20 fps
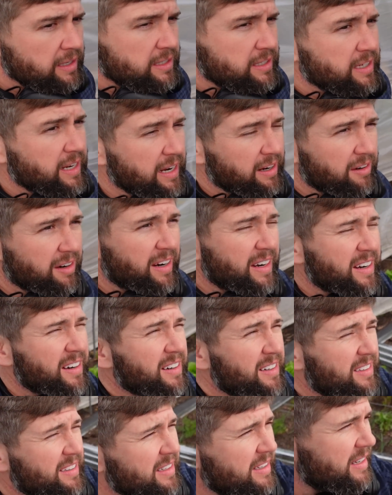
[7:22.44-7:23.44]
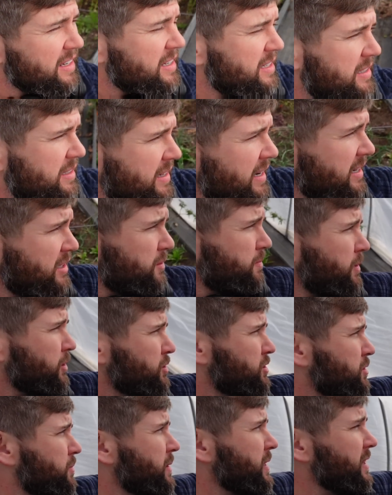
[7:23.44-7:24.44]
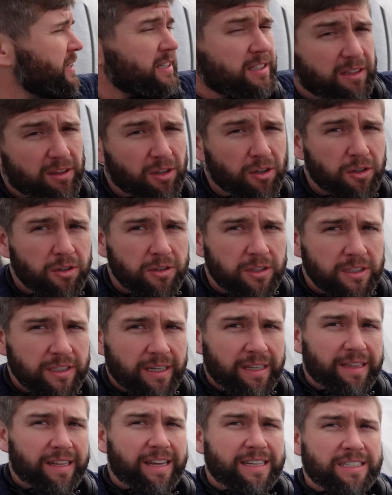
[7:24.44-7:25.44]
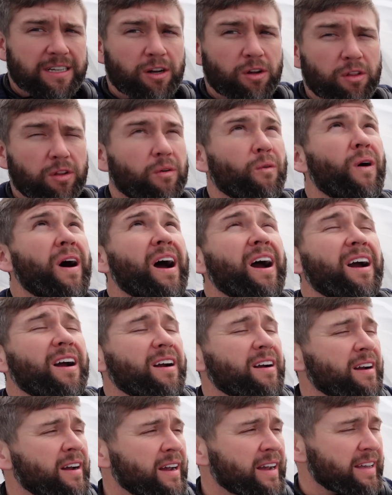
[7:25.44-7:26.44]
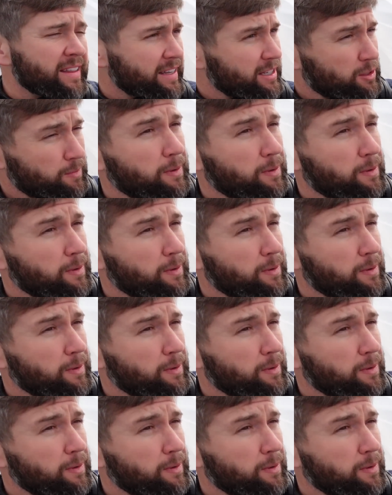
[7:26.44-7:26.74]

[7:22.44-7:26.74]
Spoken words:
see how right here, it's not supposed to be this loose, and that's all the wire that's